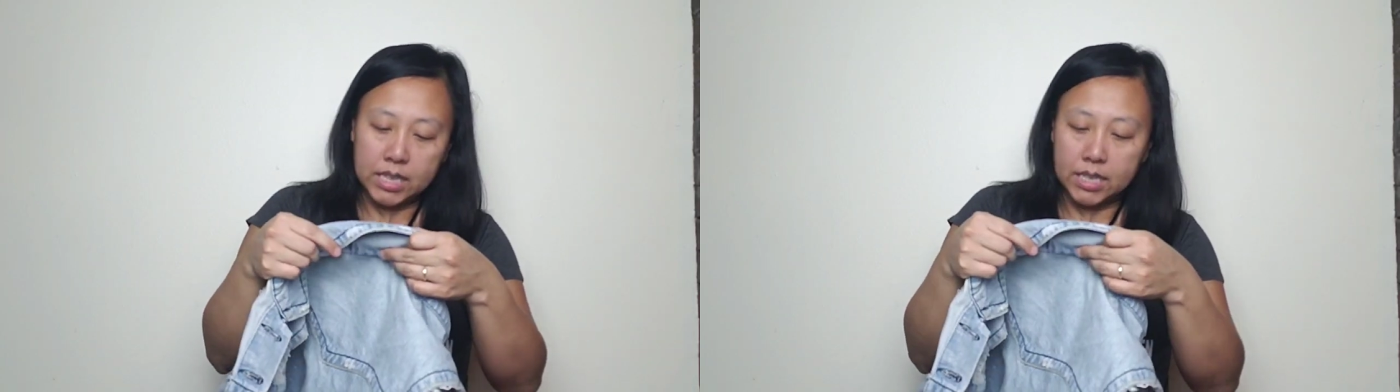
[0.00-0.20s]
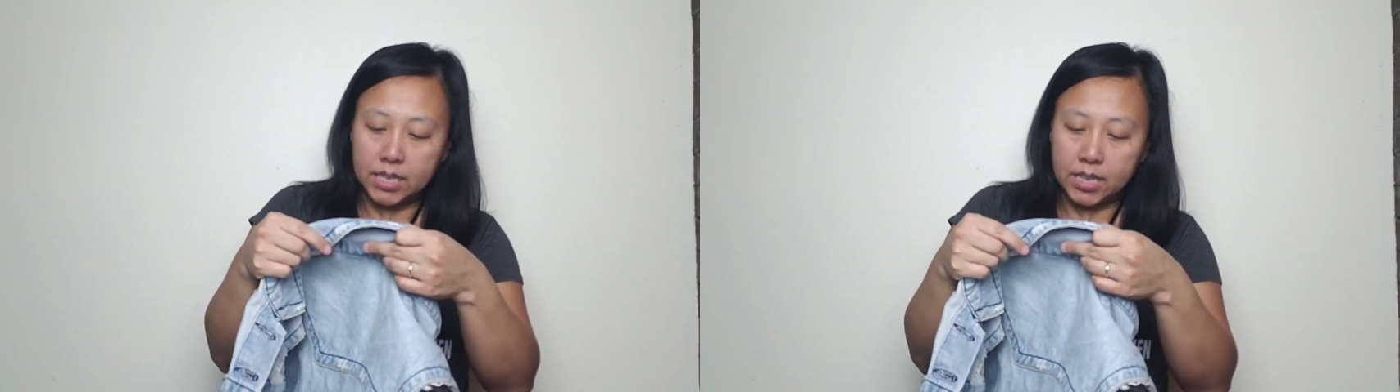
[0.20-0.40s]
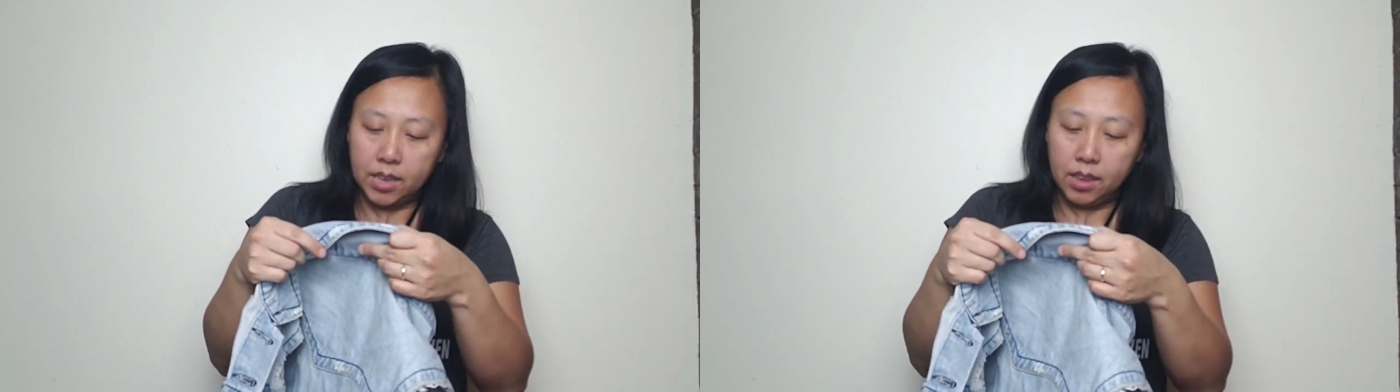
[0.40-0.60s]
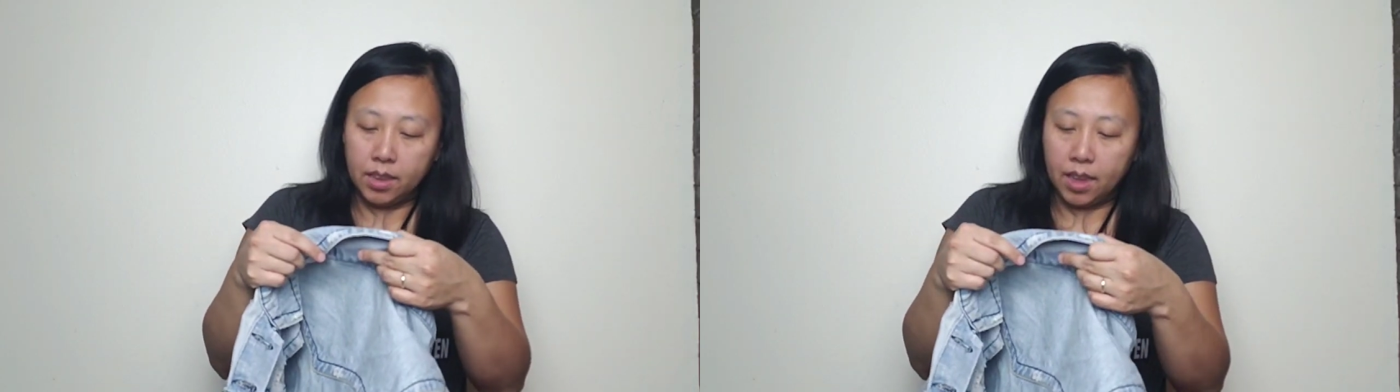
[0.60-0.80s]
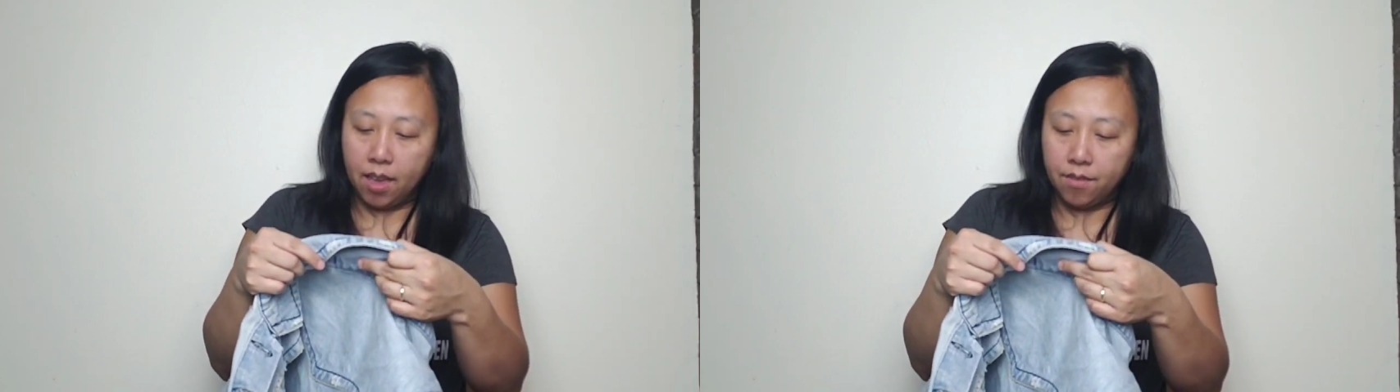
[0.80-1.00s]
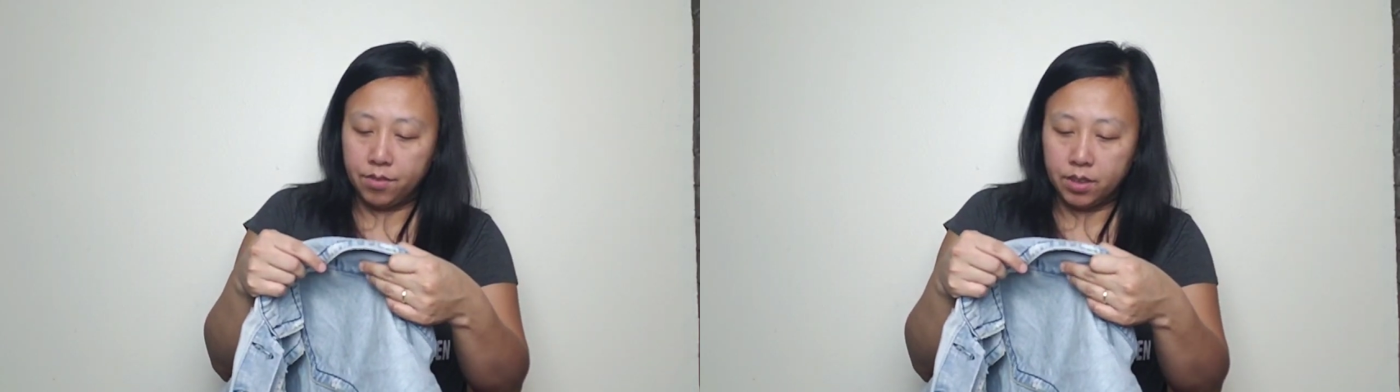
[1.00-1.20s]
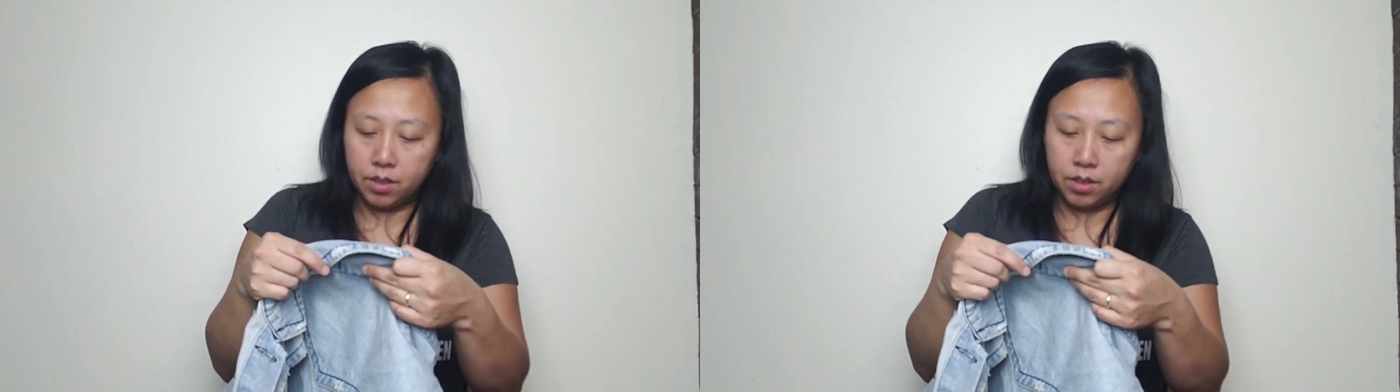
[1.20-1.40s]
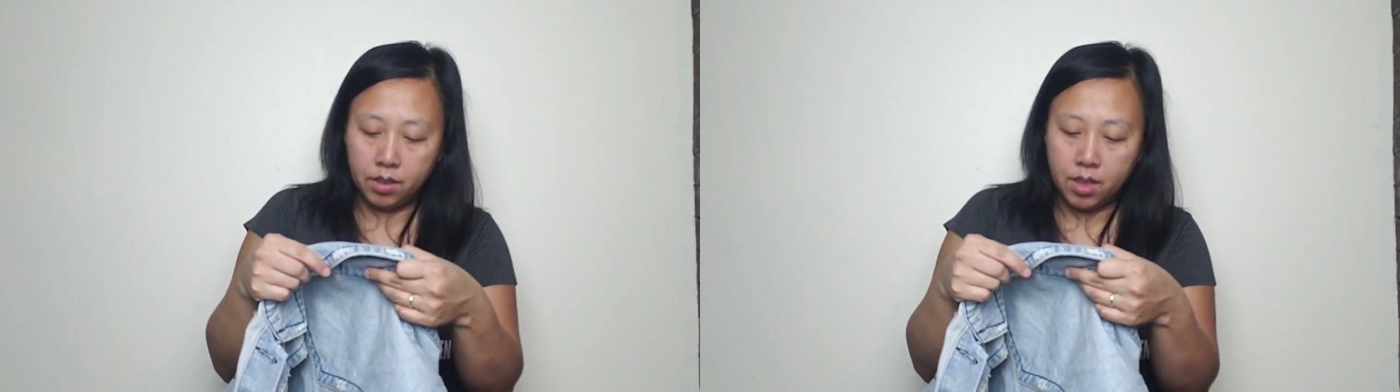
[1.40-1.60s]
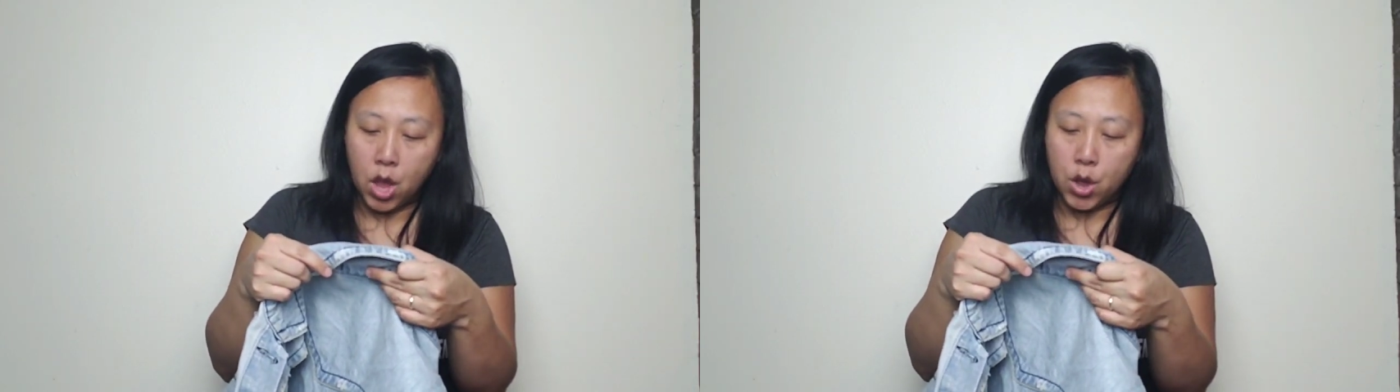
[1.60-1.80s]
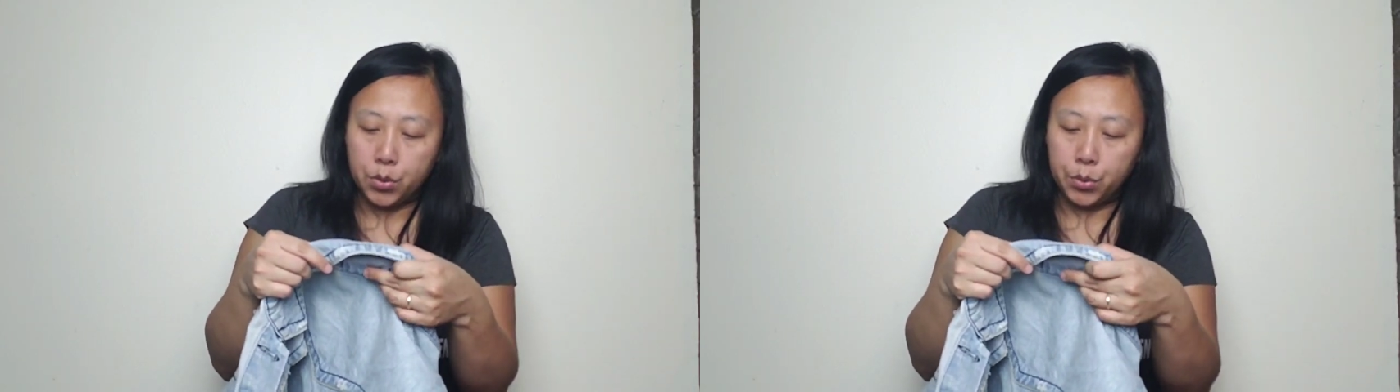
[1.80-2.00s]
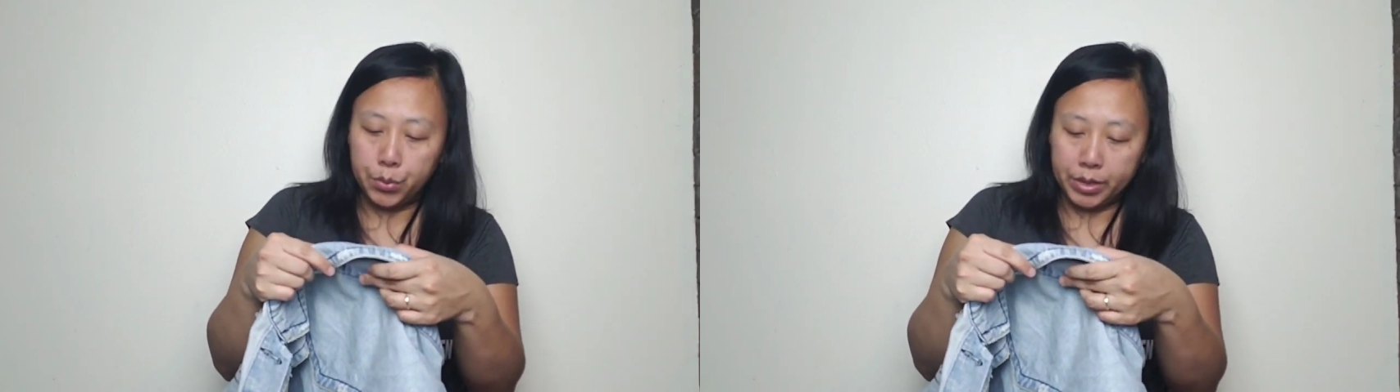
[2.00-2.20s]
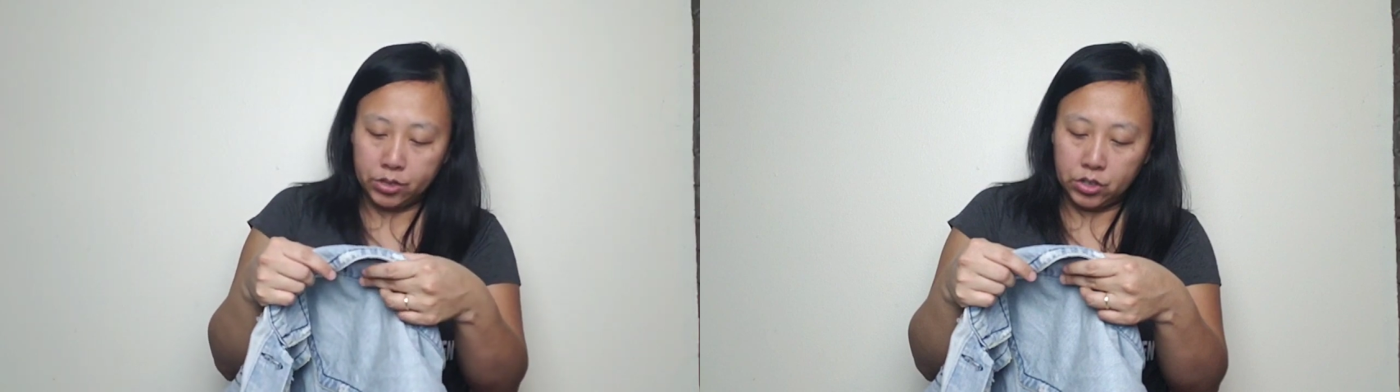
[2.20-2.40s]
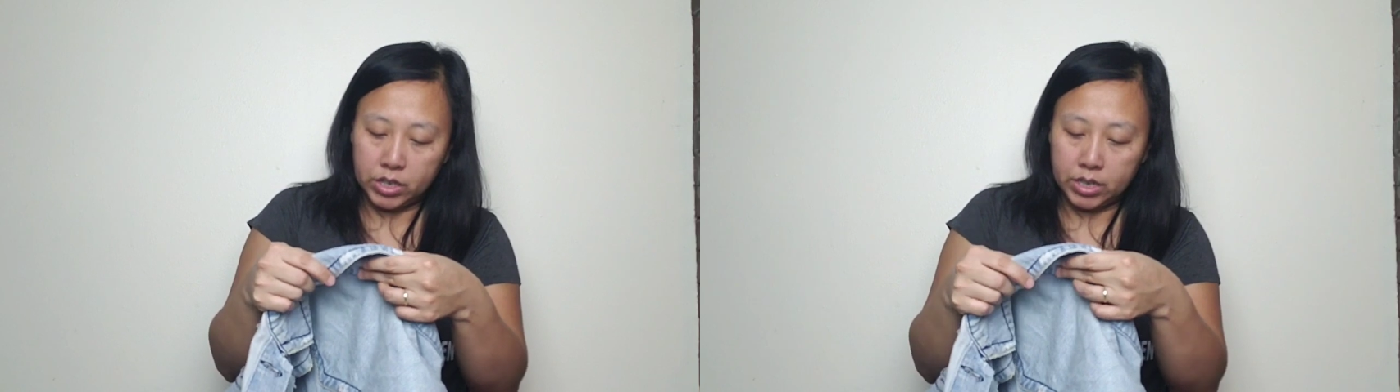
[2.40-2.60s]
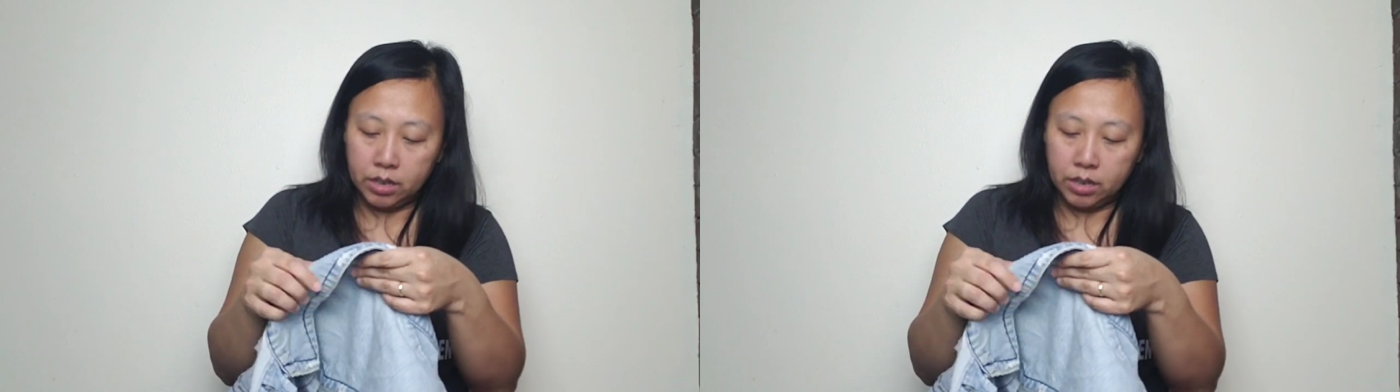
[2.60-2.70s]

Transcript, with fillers: Z the Richie.